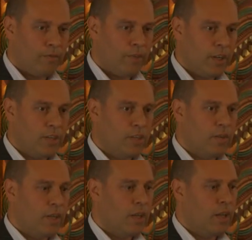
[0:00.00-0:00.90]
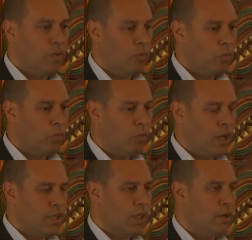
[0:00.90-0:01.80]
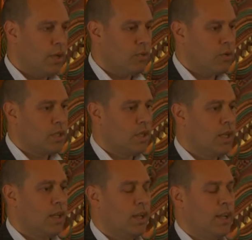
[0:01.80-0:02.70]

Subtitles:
finish, Ngāti Awa has recently